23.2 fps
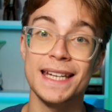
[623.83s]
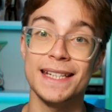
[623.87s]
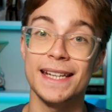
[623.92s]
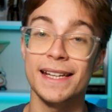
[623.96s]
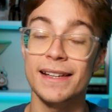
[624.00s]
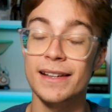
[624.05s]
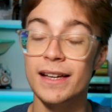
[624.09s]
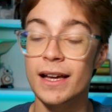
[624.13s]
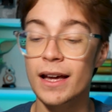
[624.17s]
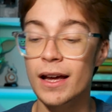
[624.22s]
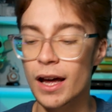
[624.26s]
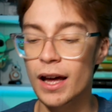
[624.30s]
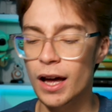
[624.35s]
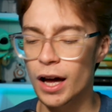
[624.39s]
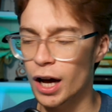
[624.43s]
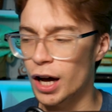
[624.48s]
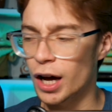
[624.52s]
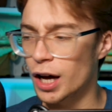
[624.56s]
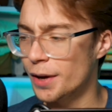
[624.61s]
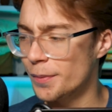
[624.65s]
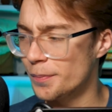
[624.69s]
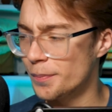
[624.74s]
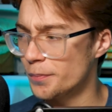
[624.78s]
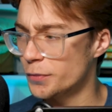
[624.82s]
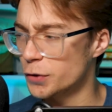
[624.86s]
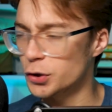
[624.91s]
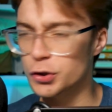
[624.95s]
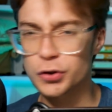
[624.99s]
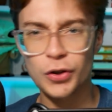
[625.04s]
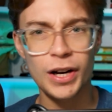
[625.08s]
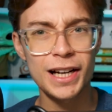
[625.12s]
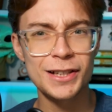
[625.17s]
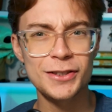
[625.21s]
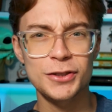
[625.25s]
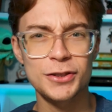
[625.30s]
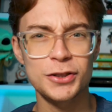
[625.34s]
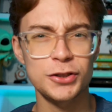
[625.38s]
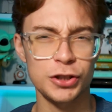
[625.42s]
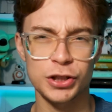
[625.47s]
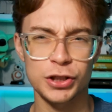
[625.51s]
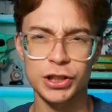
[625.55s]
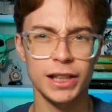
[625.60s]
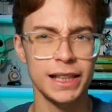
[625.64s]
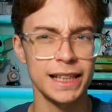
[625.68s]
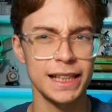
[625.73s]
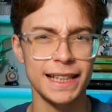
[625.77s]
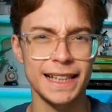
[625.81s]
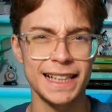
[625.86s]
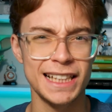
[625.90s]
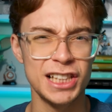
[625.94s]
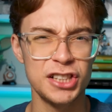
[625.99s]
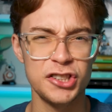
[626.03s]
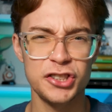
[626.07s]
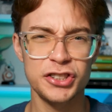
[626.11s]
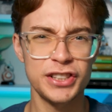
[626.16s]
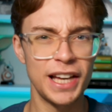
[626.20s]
edit, the trailers are just like